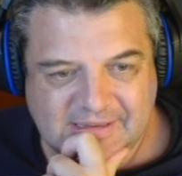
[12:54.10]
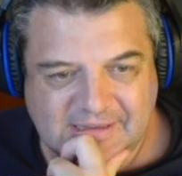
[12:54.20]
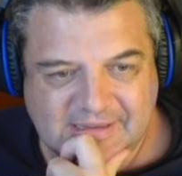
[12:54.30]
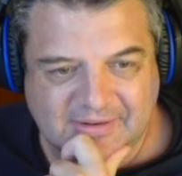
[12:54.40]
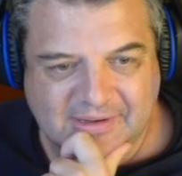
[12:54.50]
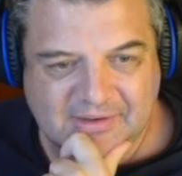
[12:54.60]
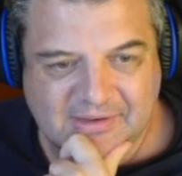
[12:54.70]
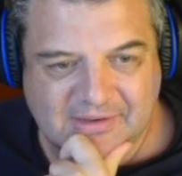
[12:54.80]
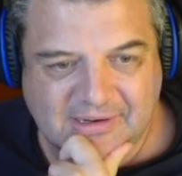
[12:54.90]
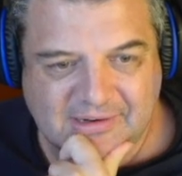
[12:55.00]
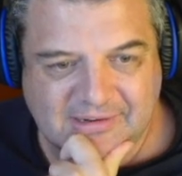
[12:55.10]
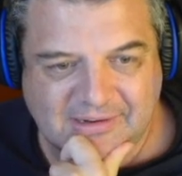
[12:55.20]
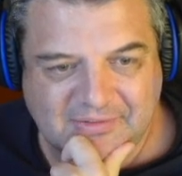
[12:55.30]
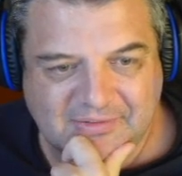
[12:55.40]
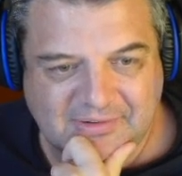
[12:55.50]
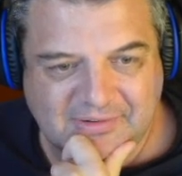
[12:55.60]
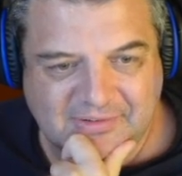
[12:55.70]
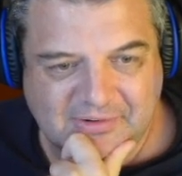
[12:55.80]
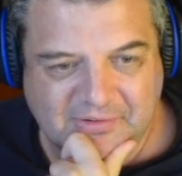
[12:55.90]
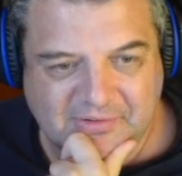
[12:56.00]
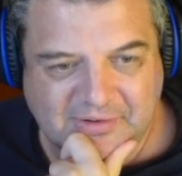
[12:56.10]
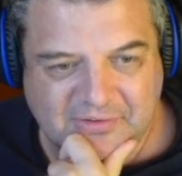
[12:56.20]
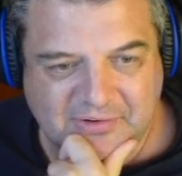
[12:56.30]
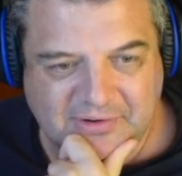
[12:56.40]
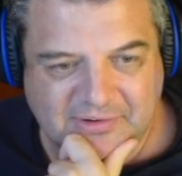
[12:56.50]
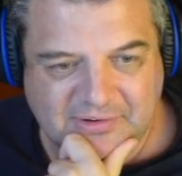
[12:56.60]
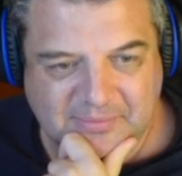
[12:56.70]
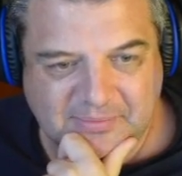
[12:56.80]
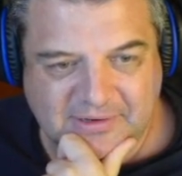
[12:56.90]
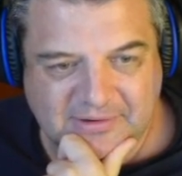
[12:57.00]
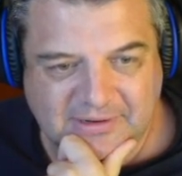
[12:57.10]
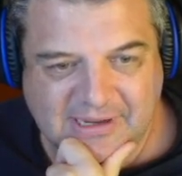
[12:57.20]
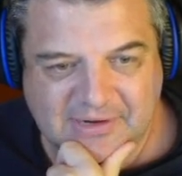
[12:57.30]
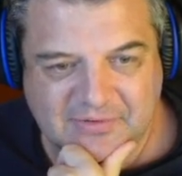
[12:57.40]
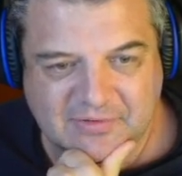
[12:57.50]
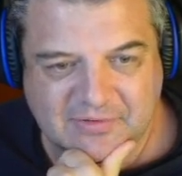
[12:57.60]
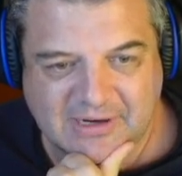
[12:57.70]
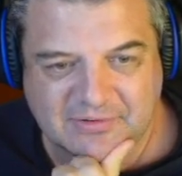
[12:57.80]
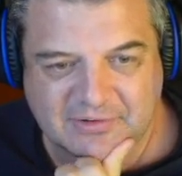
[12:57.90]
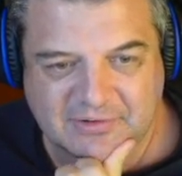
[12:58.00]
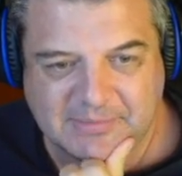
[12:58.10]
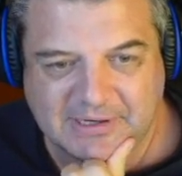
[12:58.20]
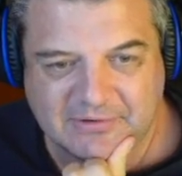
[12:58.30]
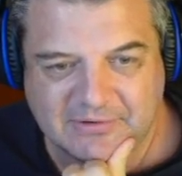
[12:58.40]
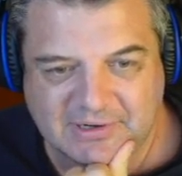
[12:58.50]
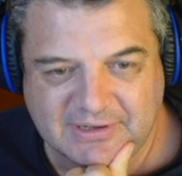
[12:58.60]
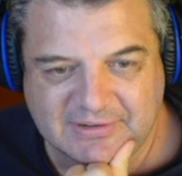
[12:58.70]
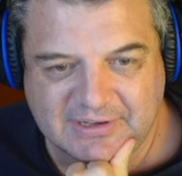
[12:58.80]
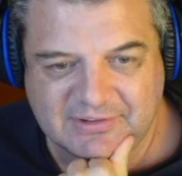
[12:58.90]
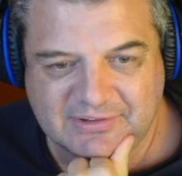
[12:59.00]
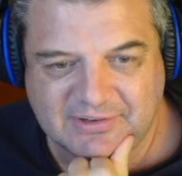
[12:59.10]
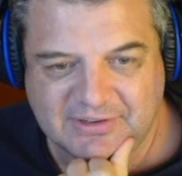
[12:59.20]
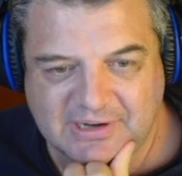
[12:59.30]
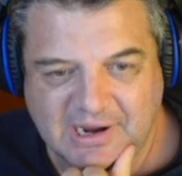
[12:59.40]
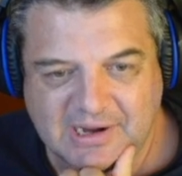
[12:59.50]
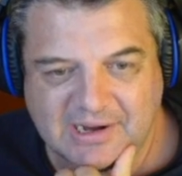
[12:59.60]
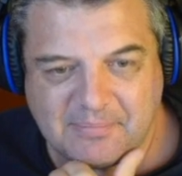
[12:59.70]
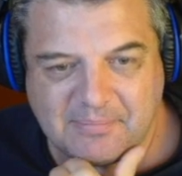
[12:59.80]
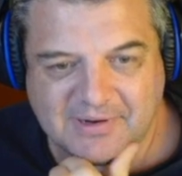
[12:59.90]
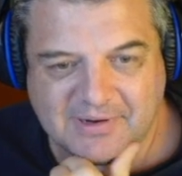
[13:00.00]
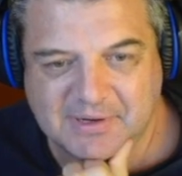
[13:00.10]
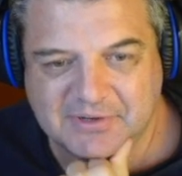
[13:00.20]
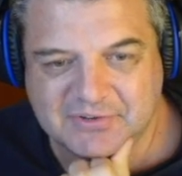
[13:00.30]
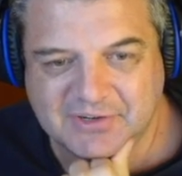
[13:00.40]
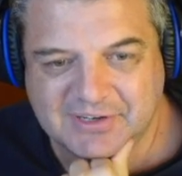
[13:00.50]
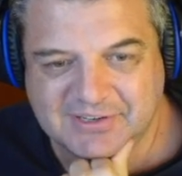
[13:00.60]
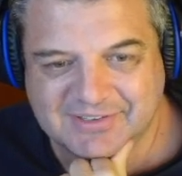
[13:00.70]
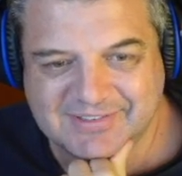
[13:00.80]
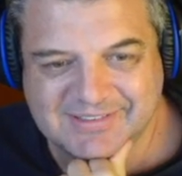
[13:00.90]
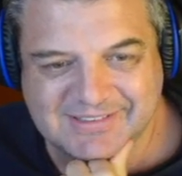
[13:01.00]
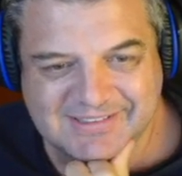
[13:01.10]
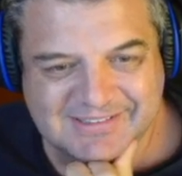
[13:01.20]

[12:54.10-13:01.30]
I sort of read through this a little bit. Engage with grassroots media organisations and young and up and coming journalists.